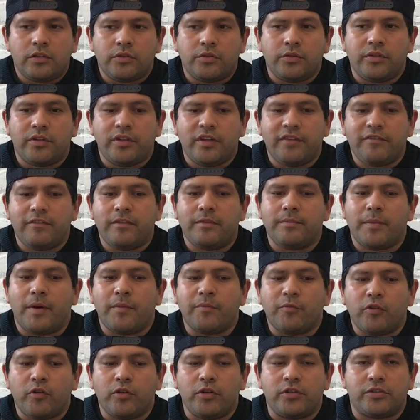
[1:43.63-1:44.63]
to give them
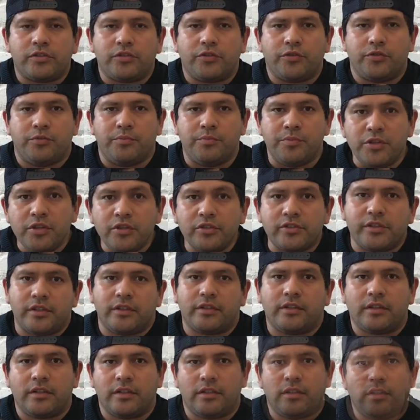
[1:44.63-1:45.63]
a voice through
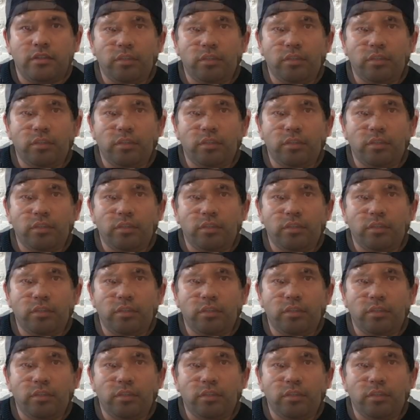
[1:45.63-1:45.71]
music.